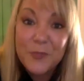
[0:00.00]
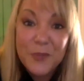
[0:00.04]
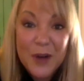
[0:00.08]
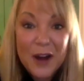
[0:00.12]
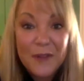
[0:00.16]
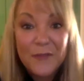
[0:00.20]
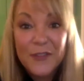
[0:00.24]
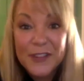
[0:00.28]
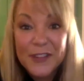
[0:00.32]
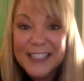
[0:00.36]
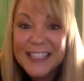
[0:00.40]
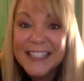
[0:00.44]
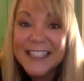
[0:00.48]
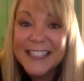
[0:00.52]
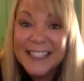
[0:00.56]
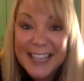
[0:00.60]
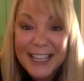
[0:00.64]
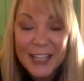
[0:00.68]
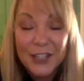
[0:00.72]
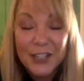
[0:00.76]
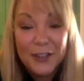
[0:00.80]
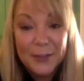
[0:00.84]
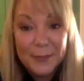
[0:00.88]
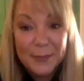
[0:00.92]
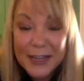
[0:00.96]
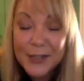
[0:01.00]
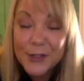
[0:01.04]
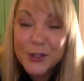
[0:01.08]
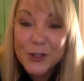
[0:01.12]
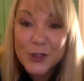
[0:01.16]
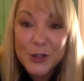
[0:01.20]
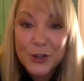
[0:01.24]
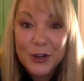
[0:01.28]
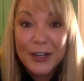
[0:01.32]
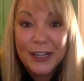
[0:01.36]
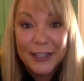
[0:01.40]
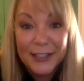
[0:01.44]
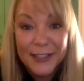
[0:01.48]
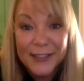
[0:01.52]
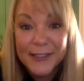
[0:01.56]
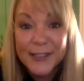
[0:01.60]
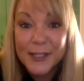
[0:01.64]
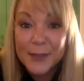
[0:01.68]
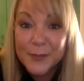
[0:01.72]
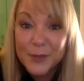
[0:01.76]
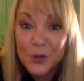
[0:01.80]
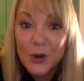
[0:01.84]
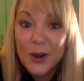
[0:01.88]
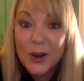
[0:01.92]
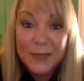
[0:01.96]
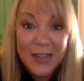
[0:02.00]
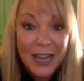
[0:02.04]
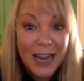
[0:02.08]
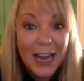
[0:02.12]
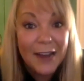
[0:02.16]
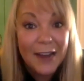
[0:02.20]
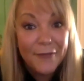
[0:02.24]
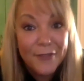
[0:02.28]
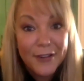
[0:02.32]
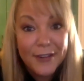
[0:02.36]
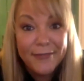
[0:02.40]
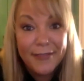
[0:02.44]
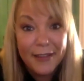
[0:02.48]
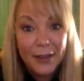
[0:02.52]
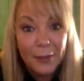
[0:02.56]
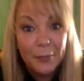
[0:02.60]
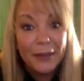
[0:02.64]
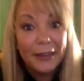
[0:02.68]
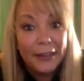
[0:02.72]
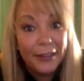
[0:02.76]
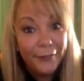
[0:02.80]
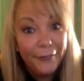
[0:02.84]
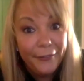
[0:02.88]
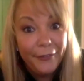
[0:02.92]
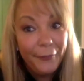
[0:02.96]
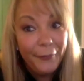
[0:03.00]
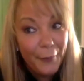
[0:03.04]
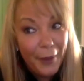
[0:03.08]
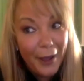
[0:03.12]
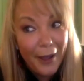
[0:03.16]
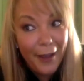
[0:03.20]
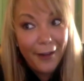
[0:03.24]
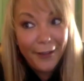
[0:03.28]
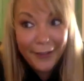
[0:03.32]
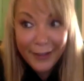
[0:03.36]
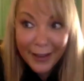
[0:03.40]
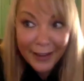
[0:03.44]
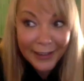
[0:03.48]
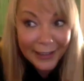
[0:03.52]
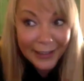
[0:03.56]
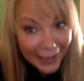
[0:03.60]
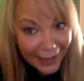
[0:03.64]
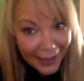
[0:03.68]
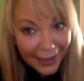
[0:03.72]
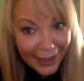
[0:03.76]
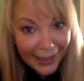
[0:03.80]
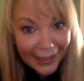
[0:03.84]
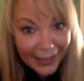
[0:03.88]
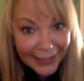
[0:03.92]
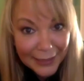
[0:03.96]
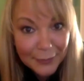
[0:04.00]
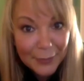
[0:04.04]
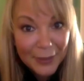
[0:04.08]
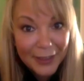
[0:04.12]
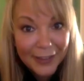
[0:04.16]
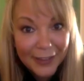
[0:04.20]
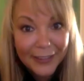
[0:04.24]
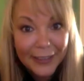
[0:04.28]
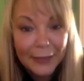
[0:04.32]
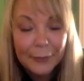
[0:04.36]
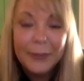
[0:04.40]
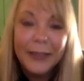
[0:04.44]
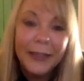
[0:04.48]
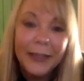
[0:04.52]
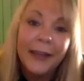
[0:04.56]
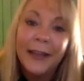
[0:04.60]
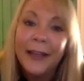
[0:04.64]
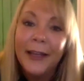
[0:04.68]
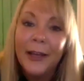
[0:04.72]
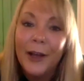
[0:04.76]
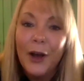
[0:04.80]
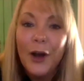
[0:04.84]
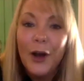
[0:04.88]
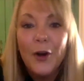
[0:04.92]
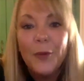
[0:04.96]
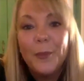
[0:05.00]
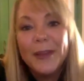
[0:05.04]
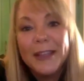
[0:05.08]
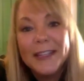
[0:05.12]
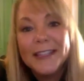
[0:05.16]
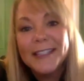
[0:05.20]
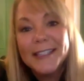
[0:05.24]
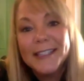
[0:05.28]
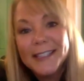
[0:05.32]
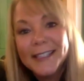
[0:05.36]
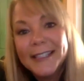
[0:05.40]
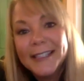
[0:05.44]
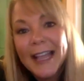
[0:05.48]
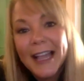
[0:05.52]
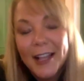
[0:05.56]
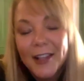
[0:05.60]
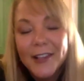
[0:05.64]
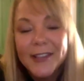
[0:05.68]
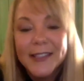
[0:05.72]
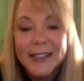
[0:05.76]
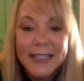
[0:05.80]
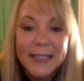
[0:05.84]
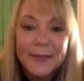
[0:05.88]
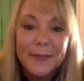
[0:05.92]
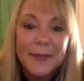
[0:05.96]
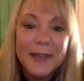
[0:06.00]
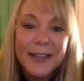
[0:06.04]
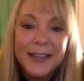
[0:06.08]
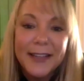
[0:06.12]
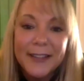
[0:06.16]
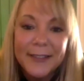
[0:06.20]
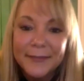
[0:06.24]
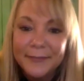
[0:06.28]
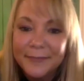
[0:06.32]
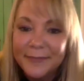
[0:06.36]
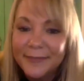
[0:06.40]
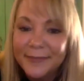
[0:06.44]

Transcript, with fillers: I went yeah. to your preferences center and made sure I unsubscribed to everything, but here you are, yet again, emailing me. Oh, yeah, but it's a sales